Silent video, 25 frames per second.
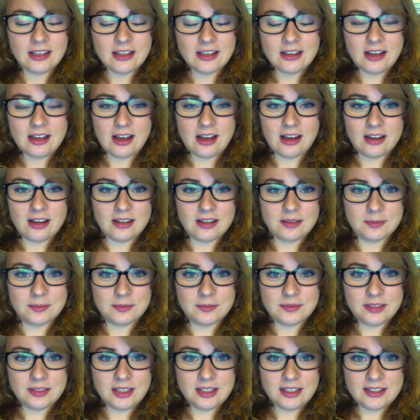Um,
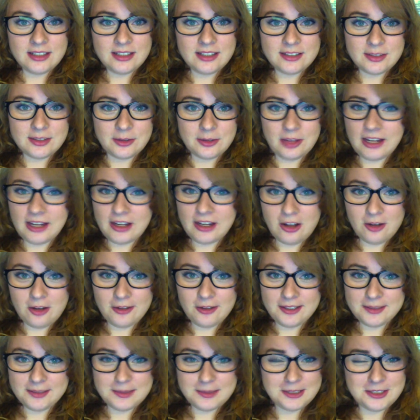so, like
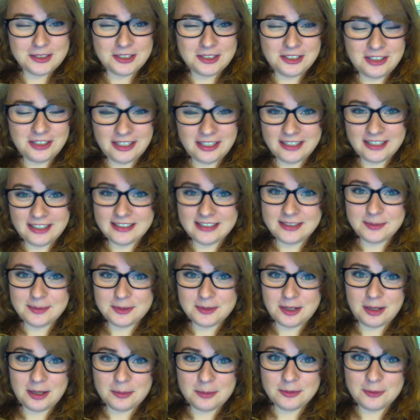always, make sure you like and
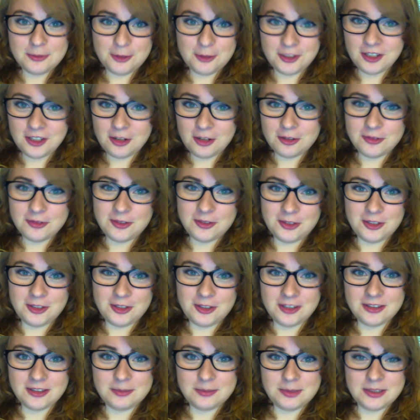subscribe before you go if you could.
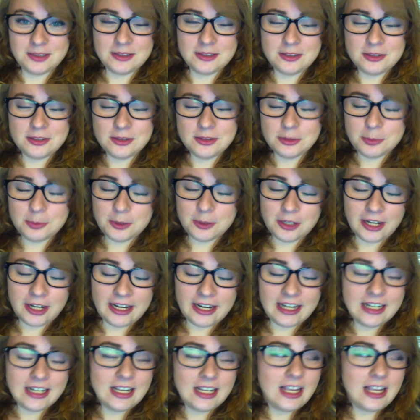It'd be super great.